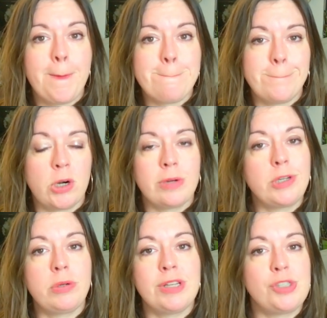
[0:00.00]

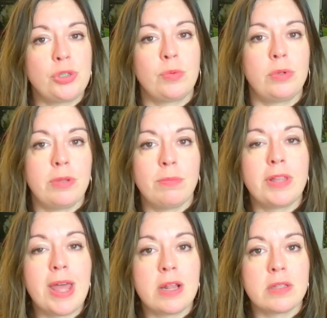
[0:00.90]
Mercury is your ruling
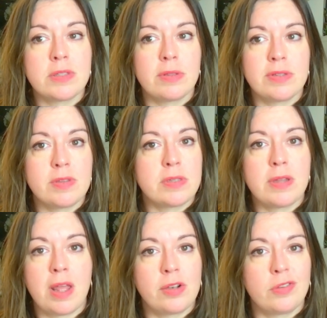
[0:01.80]
planet. So this is
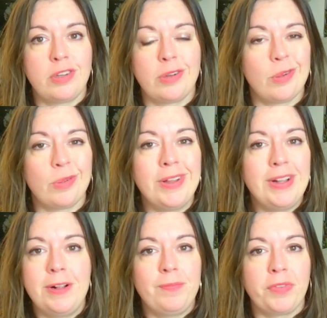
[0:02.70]
not, you know,
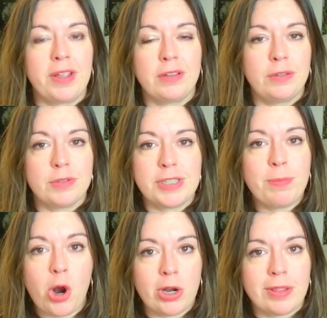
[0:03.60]
like a little tea
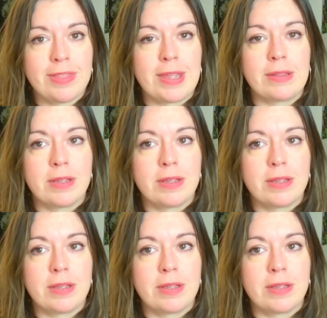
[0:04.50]
party thing.